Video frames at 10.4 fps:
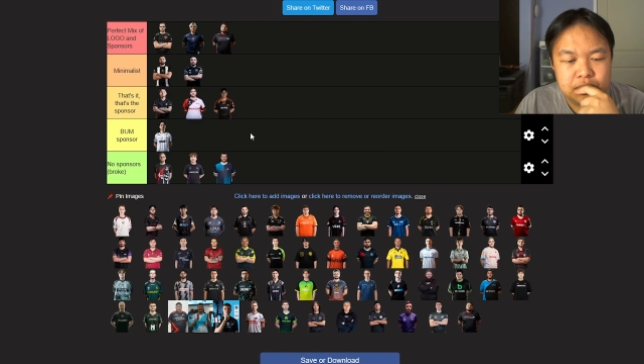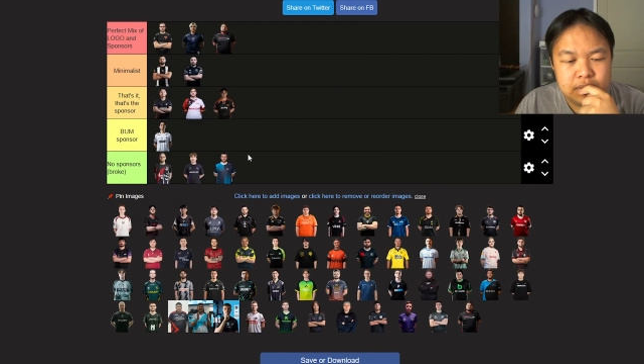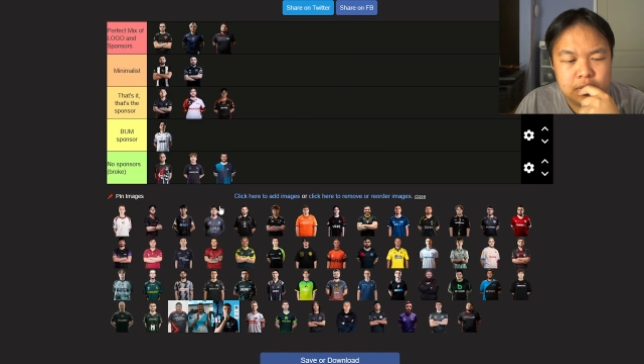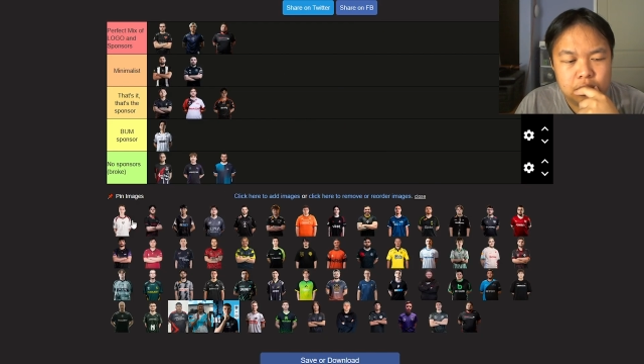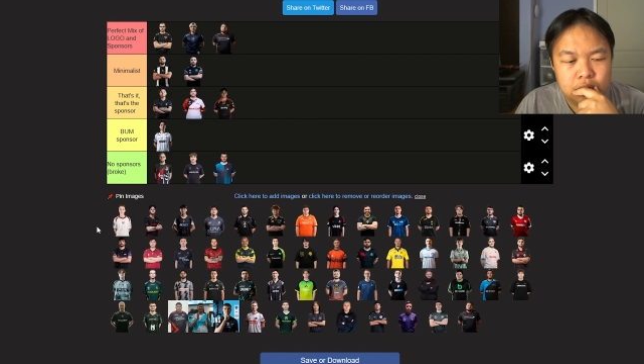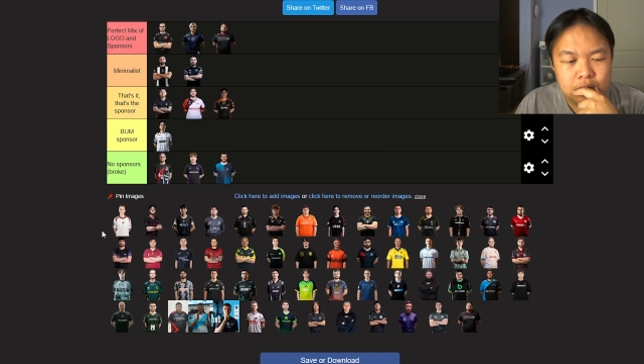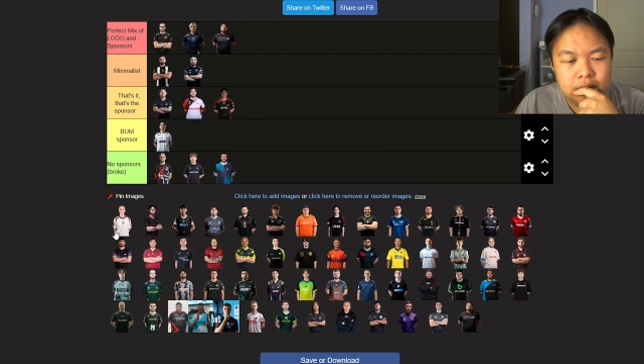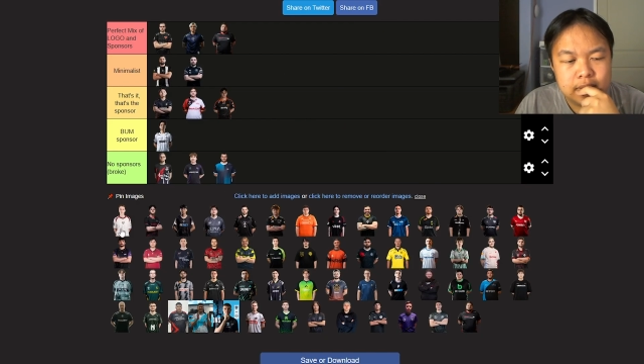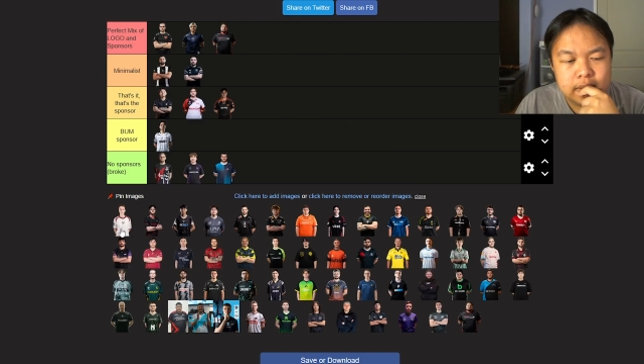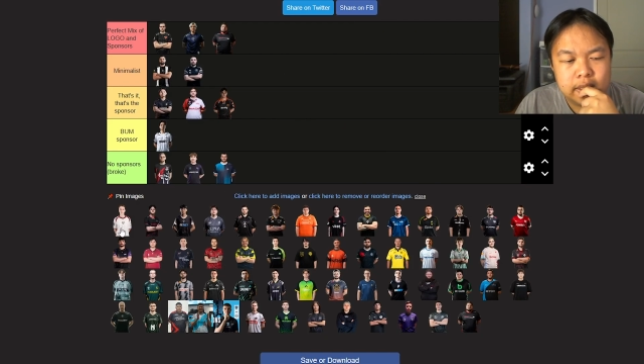
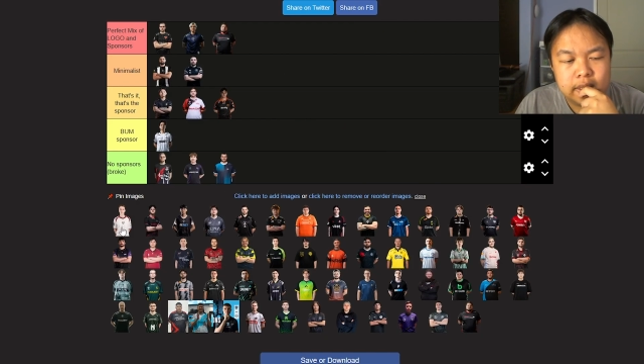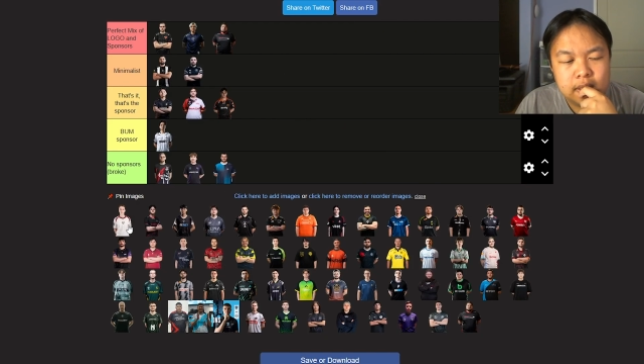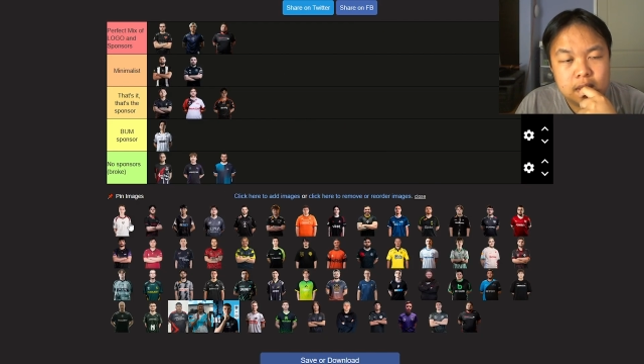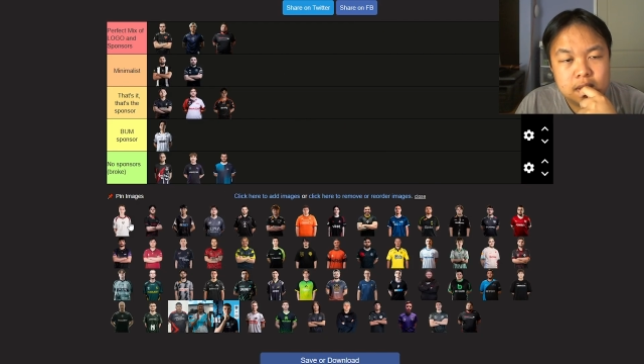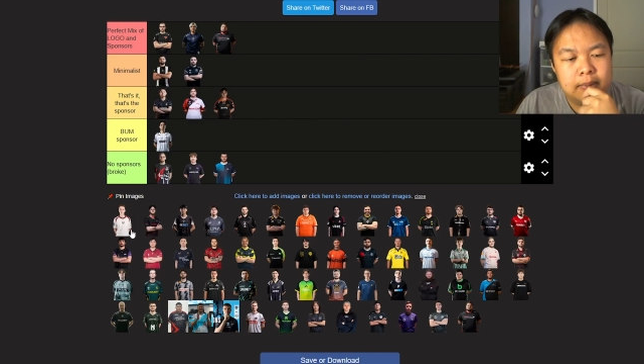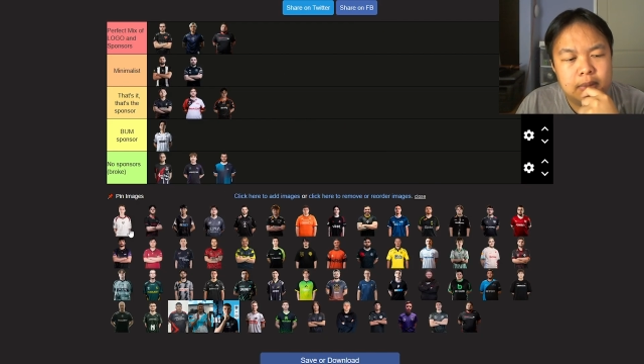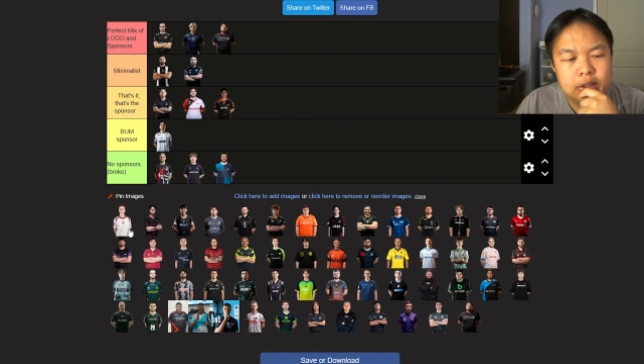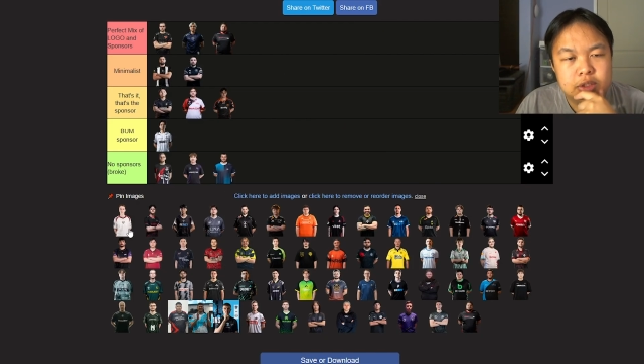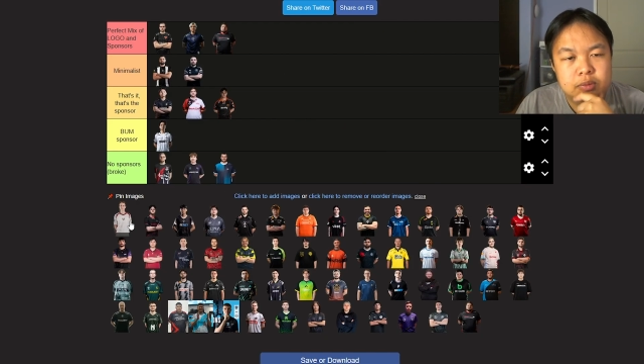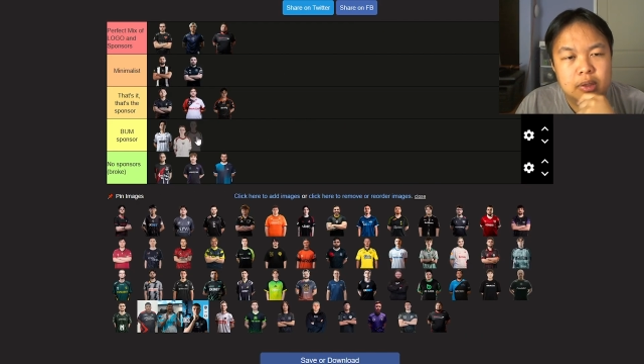Heroic, I'm
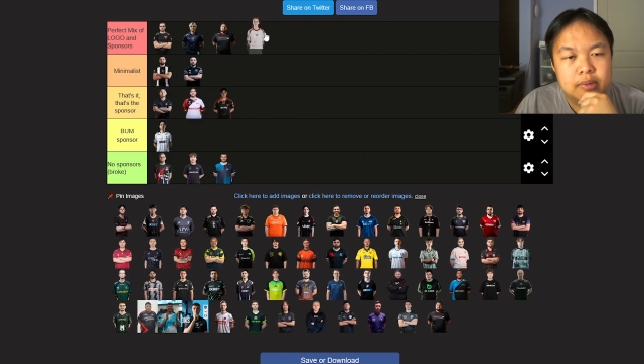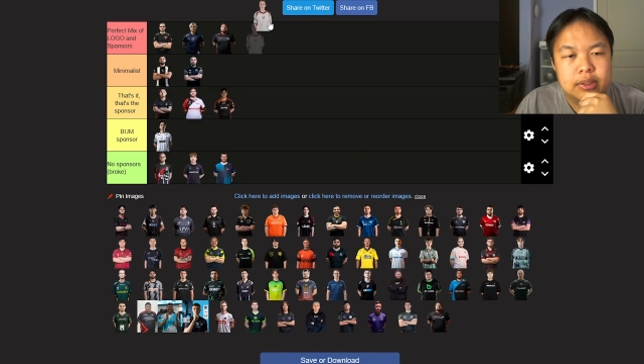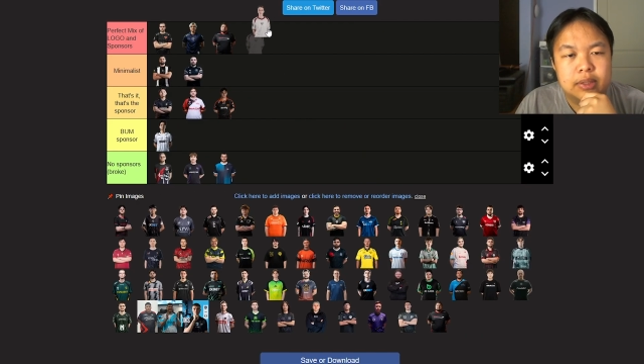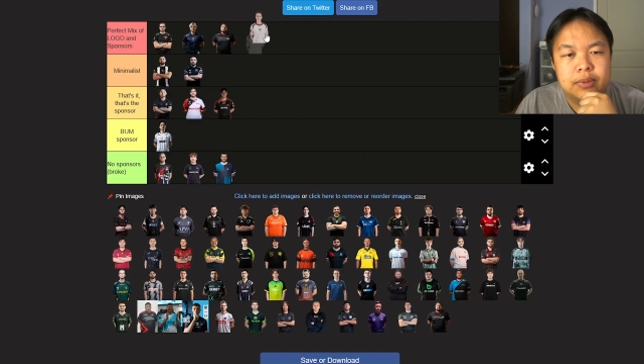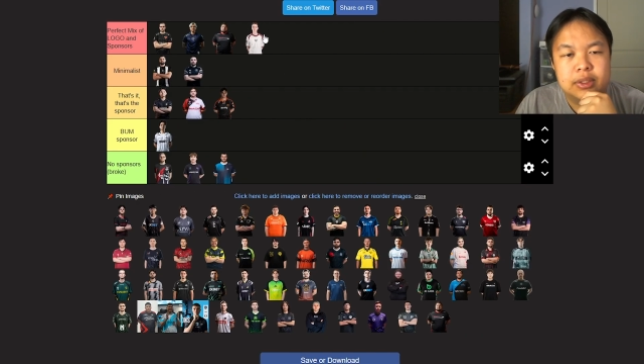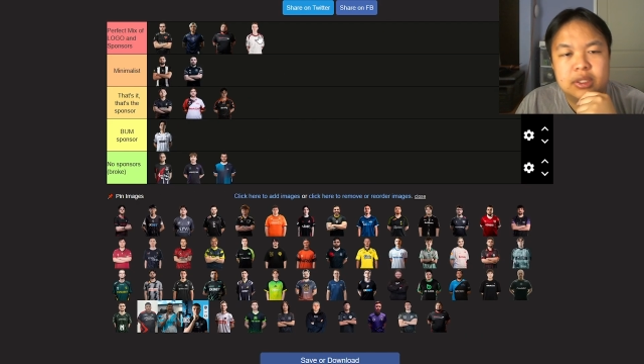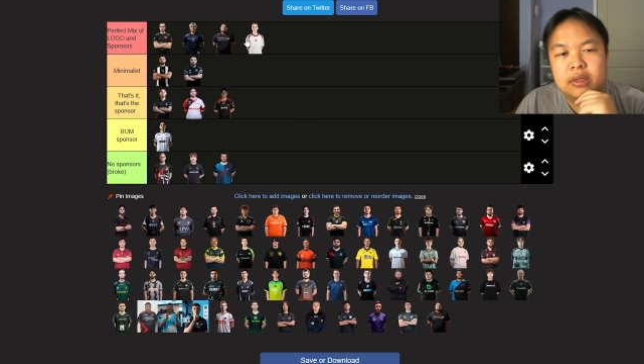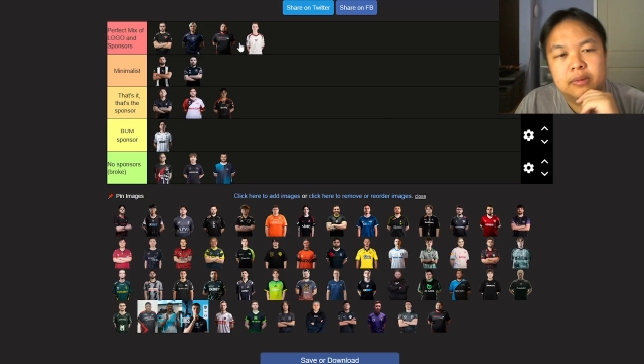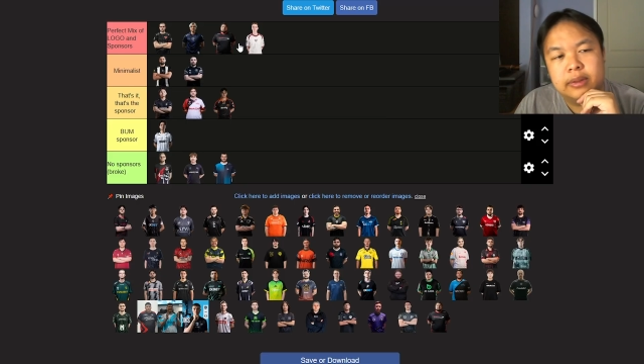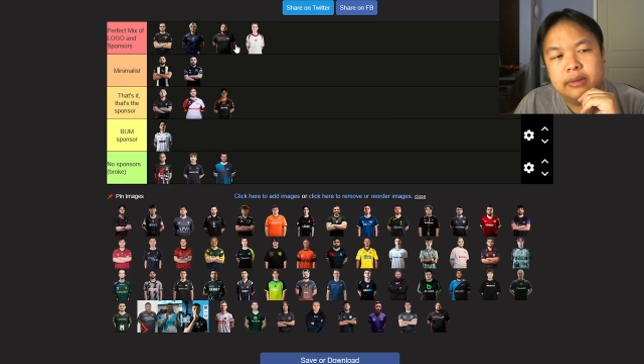also probably gonna put
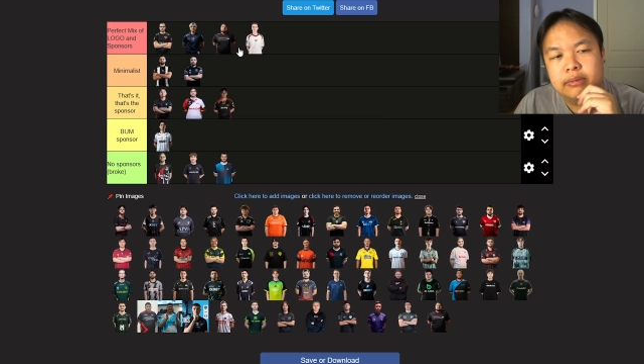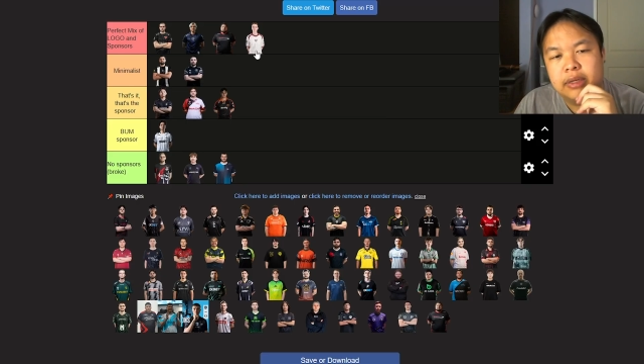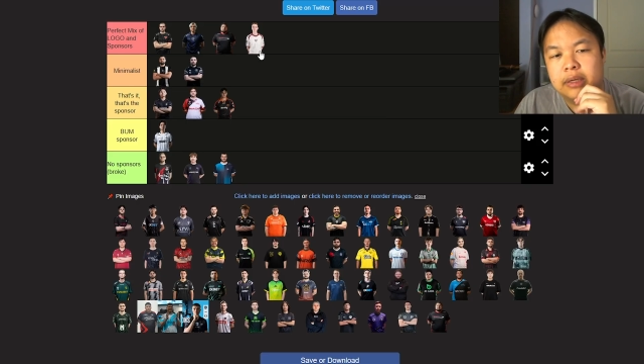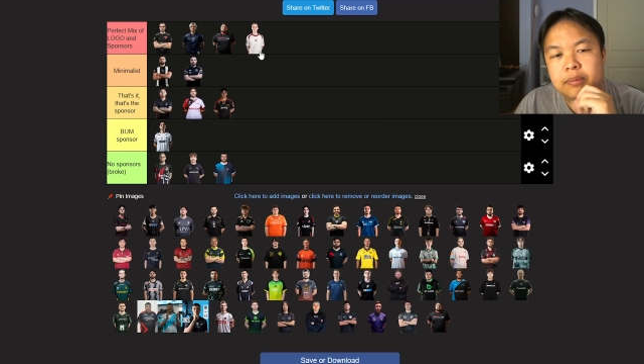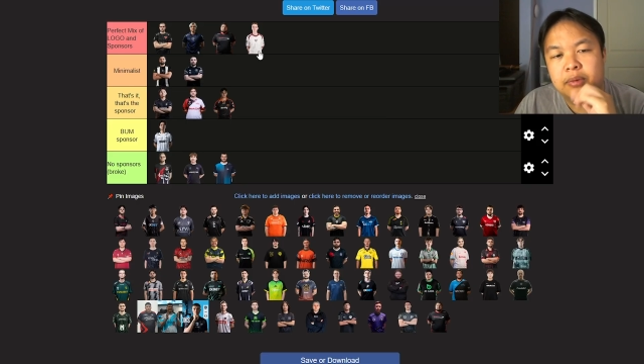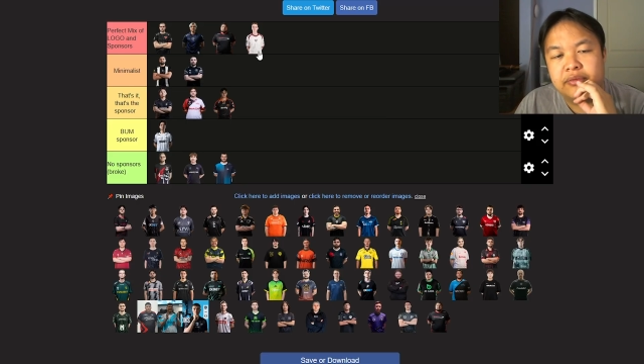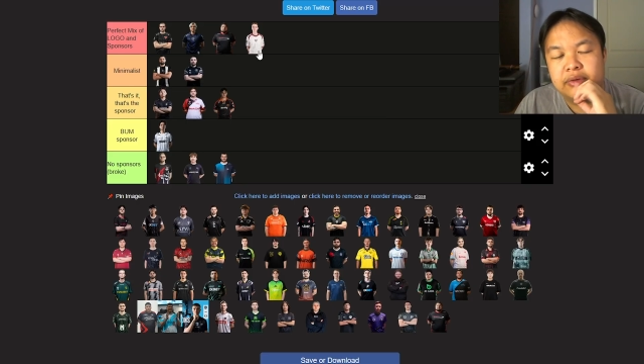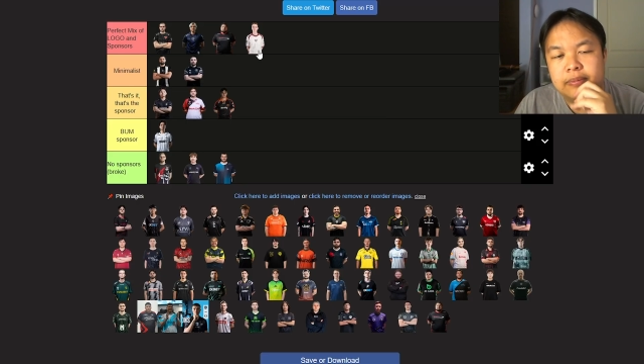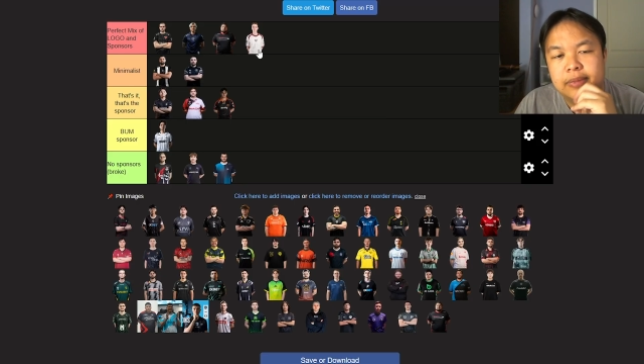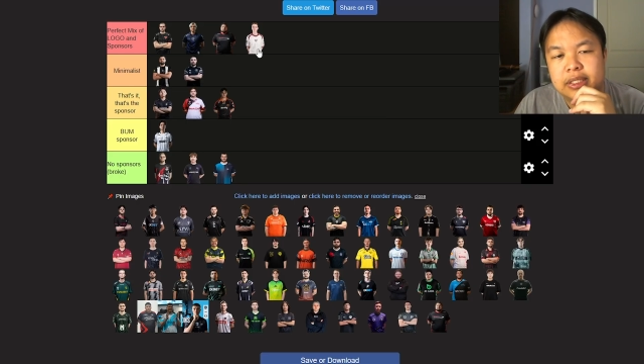them in like a perfect
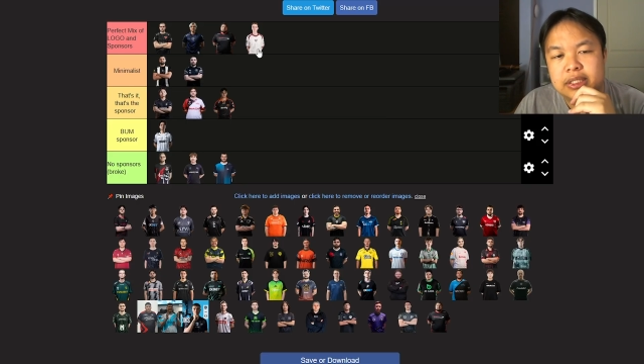mix.